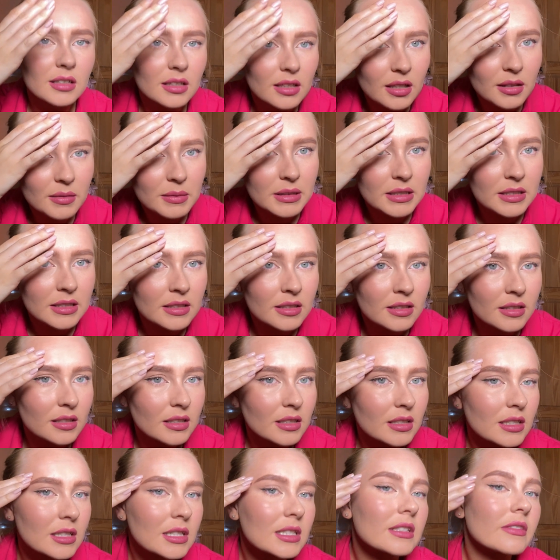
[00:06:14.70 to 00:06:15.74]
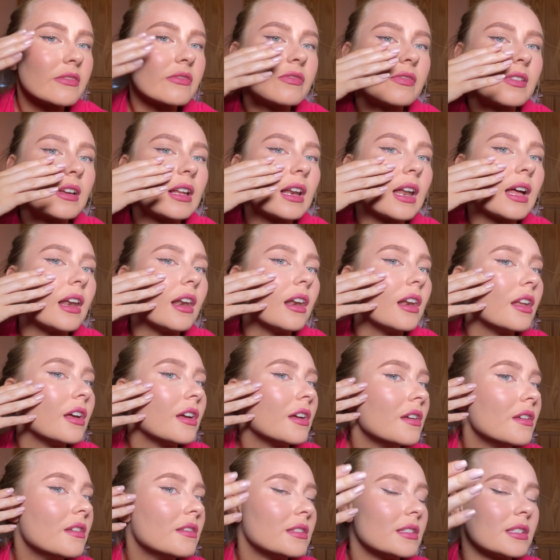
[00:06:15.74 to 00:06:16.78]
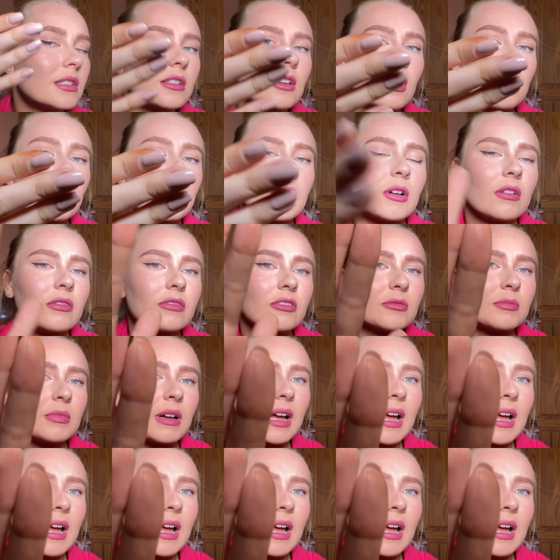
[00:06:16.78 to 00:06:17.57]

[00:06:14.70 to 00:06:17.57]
I mean, it doesn't feel like loads is coming off on my